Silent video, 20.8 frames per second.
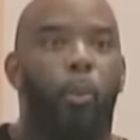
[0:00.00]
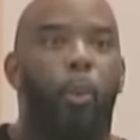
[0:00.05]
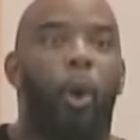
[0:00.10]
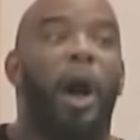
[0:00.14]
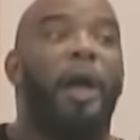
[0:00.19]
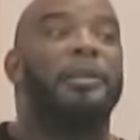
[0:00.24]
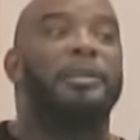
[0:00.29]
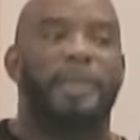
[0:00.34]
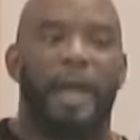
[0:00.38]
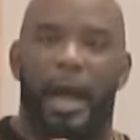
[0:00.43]

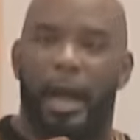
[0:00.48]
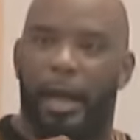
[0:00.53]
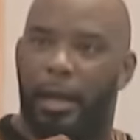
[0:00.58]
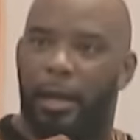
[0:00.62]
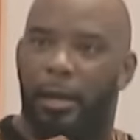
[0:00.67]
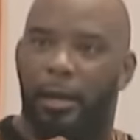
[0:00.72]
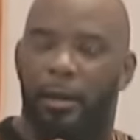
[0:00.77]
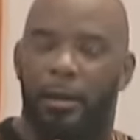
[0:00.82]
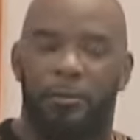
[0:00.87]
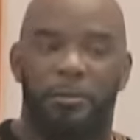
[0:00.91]
one day
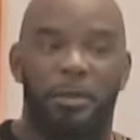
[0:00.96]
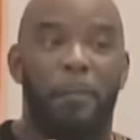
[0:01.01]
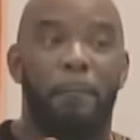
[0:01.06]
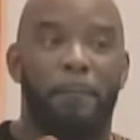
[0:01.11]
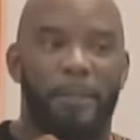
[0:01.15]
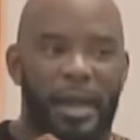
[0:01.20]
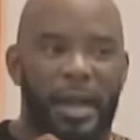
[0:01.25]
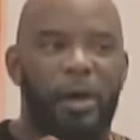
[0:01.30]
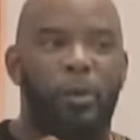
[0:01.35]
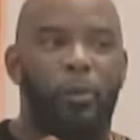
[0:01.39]
the
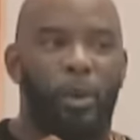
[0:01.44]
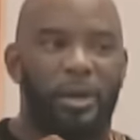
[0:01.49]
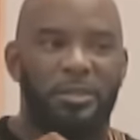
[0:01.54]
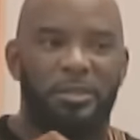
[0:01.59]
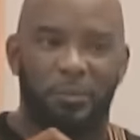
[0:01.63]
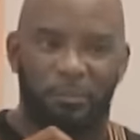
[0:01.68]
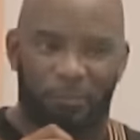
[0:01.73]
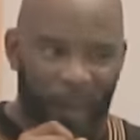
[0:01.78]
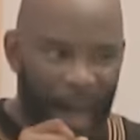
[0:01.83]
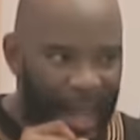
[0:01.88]
men
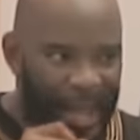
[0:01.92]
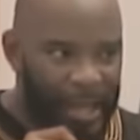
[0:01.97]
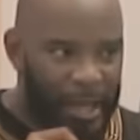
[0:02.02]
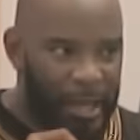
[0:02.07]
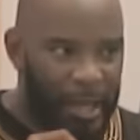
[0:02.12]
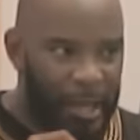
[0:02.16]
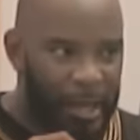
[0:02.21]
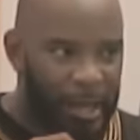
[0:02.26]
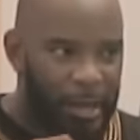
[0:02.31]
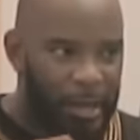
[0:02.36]
went to fight,
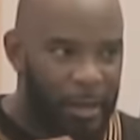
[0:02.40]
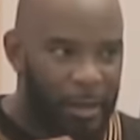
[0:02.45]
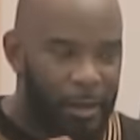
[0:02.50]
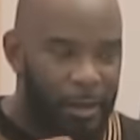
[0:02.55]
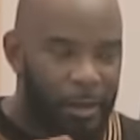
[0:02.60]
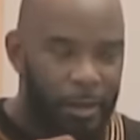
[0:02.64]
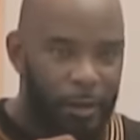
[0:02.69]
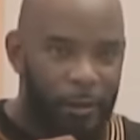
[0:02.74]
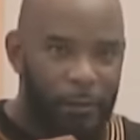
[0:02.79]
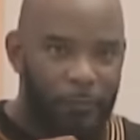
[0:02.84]

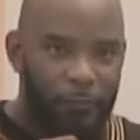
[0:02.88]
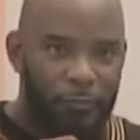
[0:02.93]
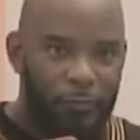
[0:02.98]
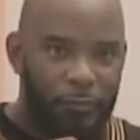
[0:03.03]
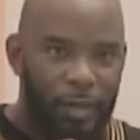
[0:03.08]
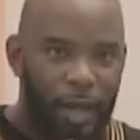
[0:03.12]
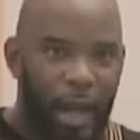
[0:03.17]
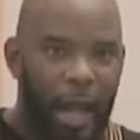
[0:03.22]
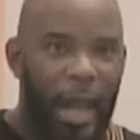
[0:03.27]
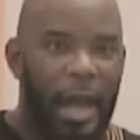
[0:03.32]

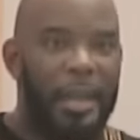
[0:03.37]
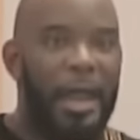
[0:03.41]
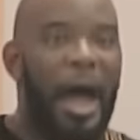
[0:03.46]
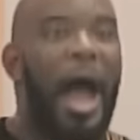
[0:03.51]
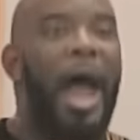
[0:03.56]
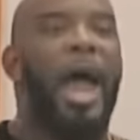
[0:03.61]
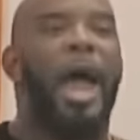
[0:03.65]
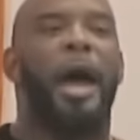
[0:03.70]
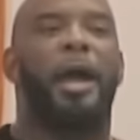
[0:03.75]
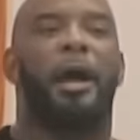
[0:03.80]
and
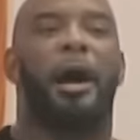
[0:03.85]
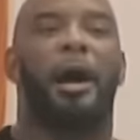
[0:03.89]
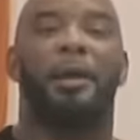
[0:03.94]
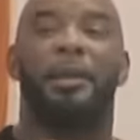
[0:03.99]
I had